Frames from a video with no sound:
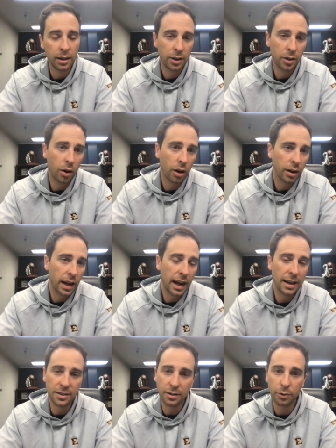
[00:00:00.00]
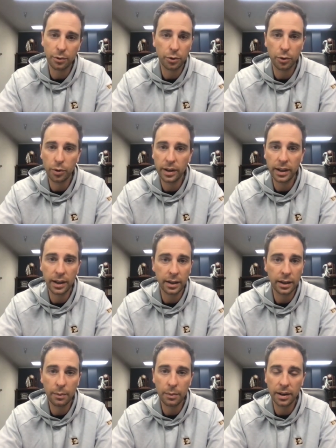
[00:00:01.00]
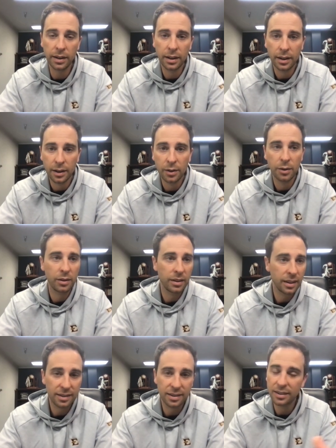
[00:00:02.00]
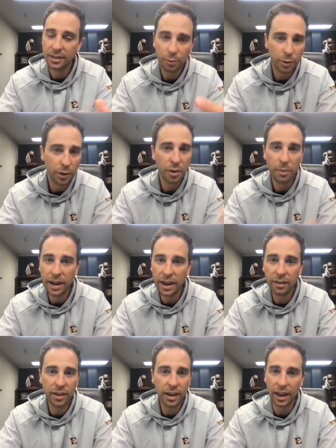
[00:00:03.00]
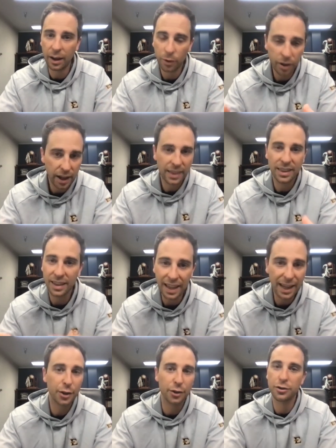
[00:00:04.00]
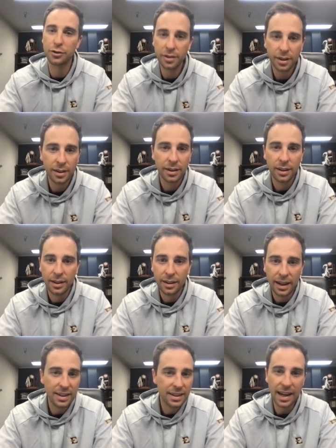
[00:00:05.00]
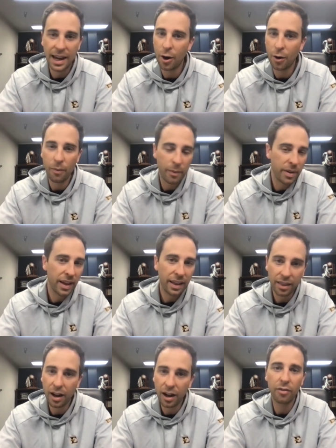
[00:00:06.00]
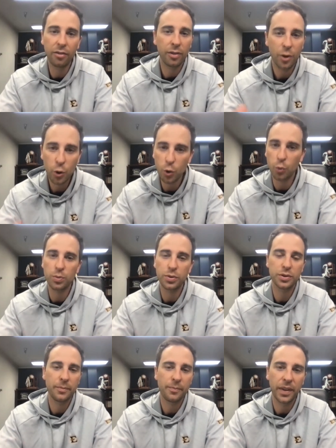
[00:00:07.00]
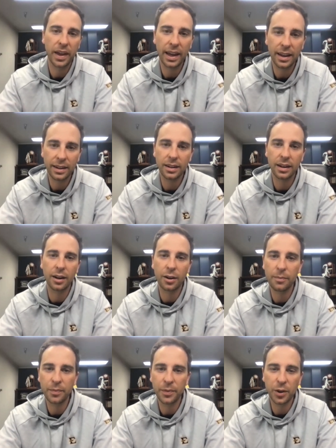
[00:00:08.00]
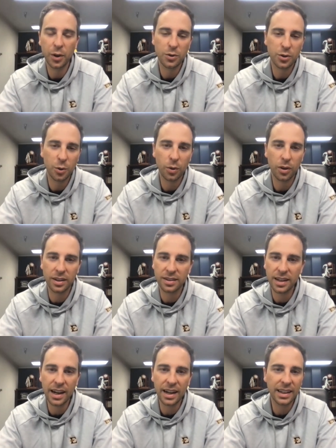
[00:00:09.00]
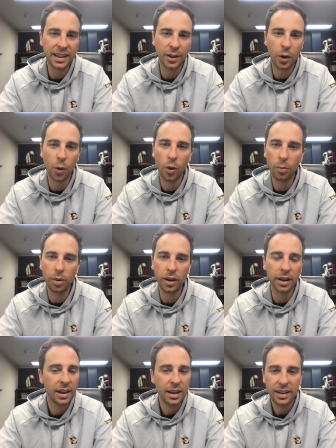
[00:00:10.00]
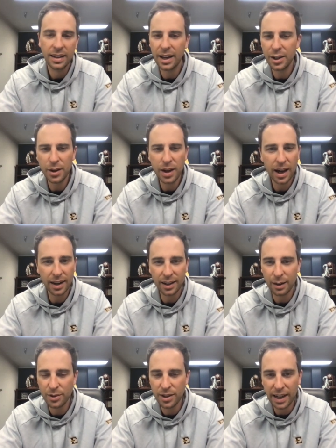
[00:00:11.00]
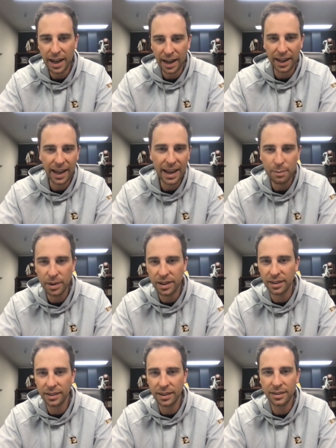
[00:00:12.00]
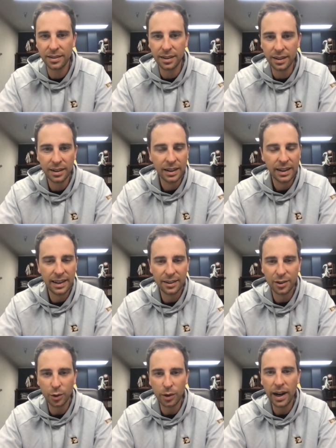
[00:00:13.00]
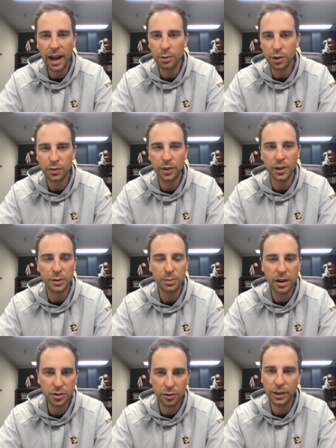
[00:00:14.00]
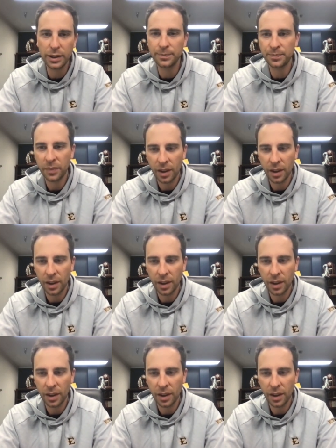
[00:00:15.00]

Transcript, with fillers: you know our guys in recruiting, and I mean, this is the we're the main event. Like we're like the Lakers in town. I mean, they love hoops. And um, you know, so we're excited to get going. But yeah, you gotta come check out a game because it's a it's a great atmosphere, especially,